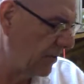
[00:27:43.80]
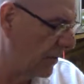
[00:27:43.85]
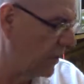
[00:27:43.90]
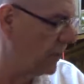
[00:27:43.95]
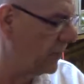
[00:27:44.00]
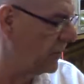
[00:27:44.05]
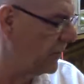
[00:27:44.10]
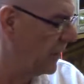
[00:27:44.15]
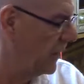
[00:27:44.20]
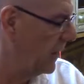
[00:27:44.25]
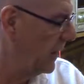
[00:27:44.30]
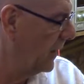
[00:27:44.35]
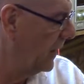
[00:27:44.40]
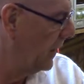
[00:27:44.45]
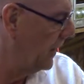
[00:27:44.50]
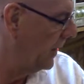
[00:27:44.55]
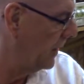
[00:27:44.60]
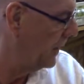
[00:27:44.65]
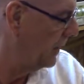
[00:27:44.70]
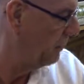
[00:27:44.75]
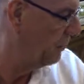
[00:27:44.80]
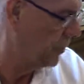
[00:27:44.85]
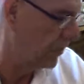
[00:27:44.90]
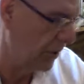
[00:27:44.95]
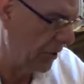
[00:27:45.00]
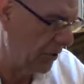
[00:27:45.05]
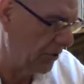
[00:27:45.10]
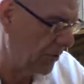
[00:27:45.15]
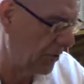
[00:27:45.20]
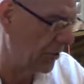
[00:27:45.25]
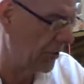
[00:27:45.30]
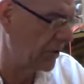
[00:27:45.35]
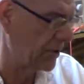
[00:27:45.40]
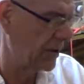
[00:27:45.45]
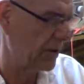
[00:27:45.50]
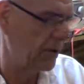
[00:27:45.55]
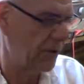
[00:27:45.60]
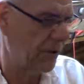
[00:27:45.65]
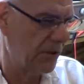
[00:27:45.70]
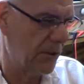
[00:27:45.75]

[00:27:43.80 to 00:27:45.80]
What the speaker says: volt and then put it through the